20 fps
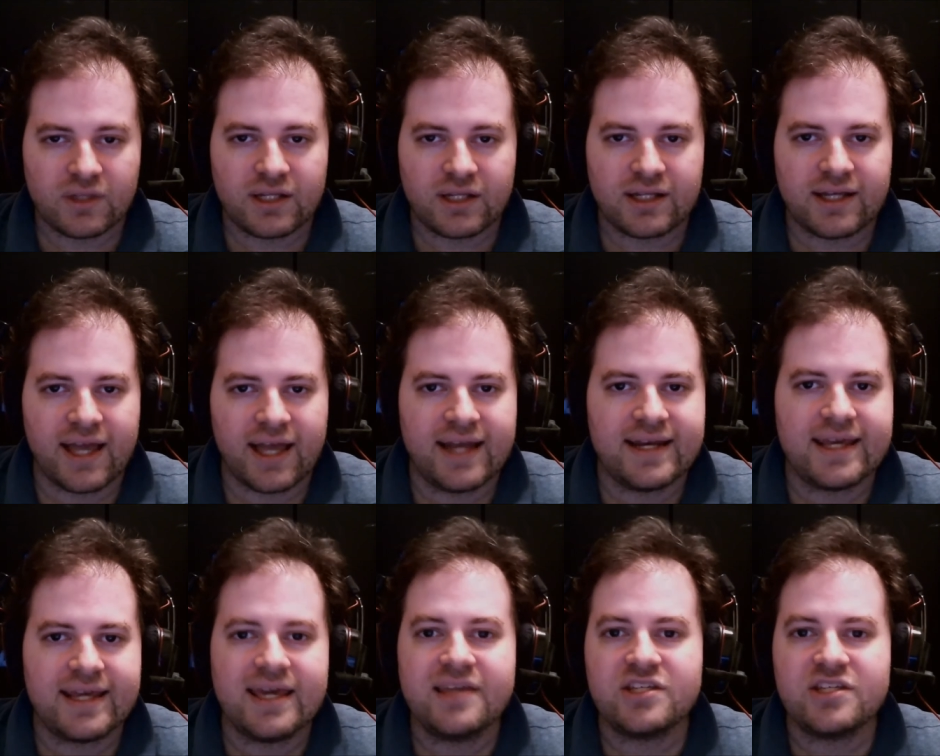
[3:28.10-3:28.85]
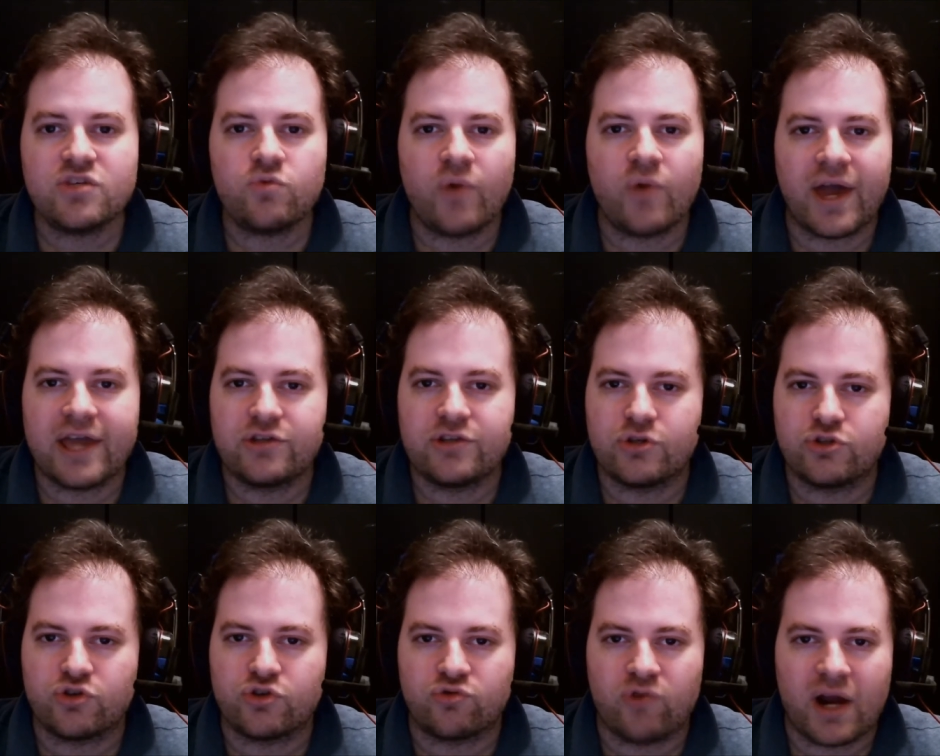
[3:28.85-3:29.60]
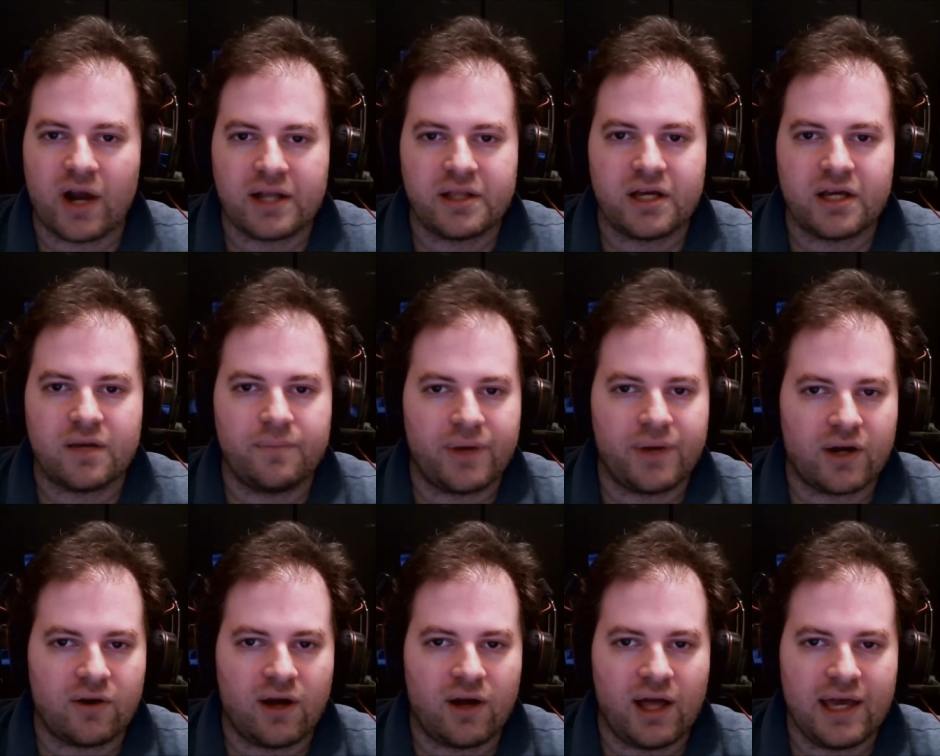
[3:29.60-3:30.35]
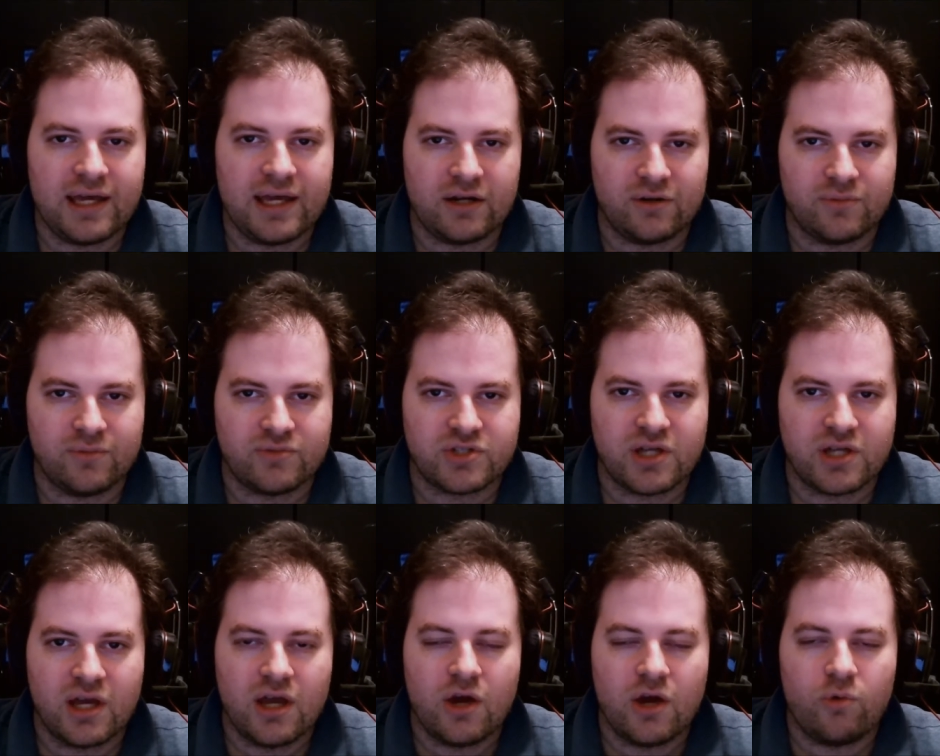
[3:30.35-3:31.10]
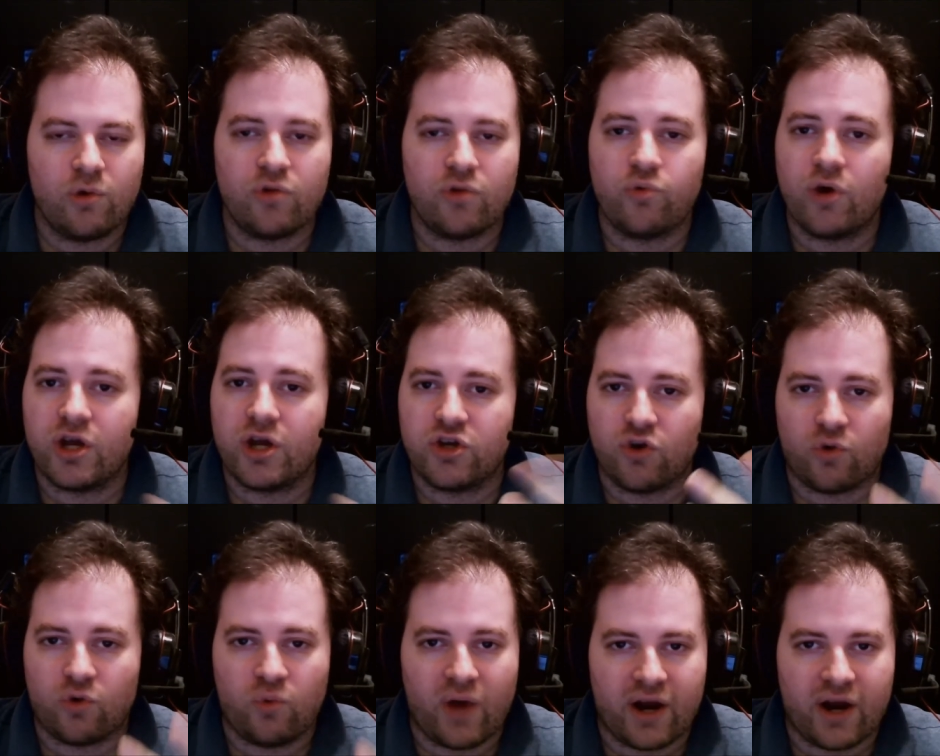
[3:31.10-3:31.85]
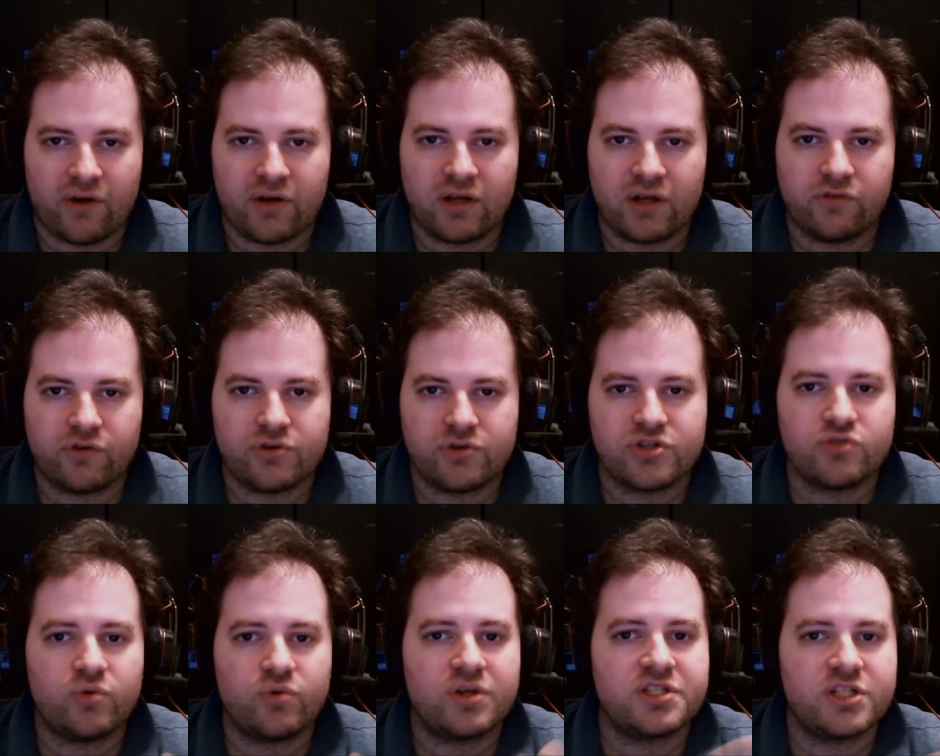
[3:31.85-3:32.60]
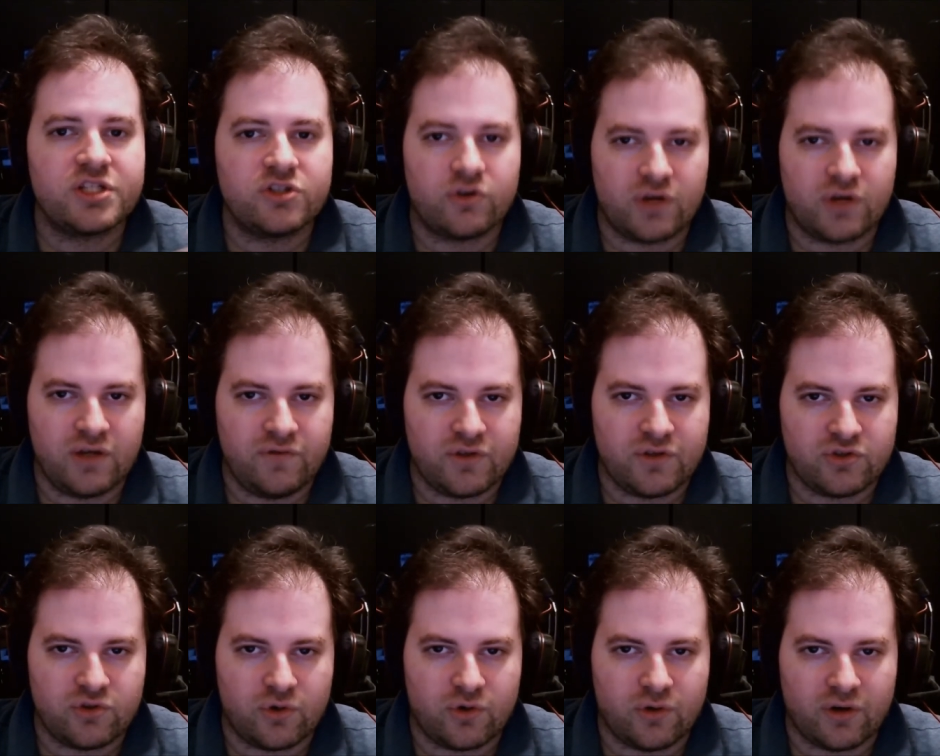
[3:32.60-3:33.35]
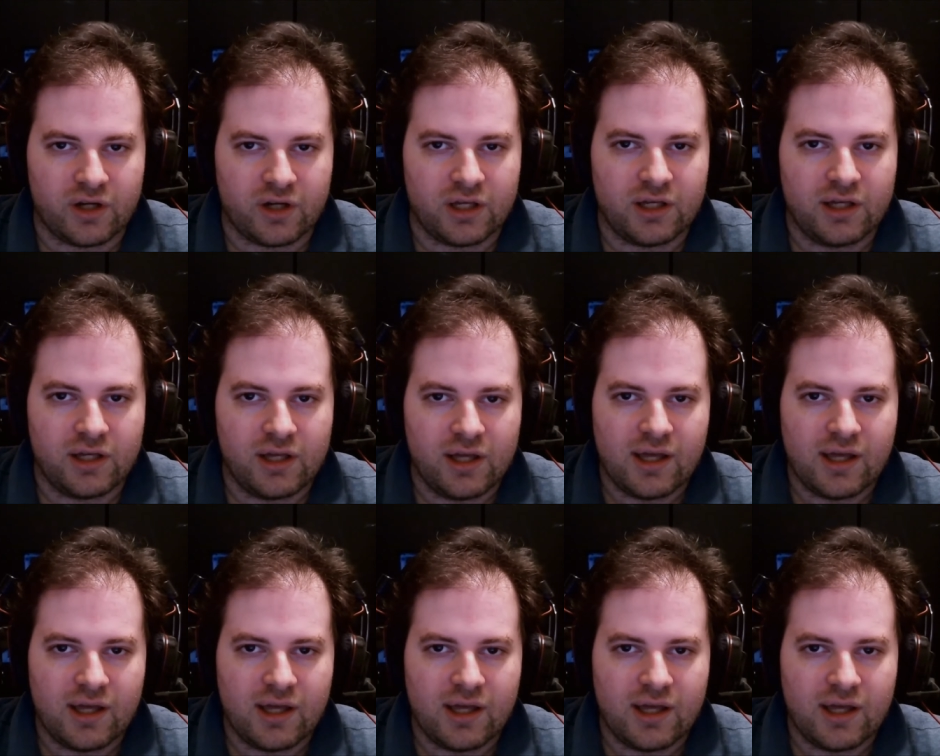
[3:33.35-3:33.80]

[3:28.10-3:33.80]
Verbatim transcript: an easy way to directly compare items with what you're wearing versus what's in your inventory.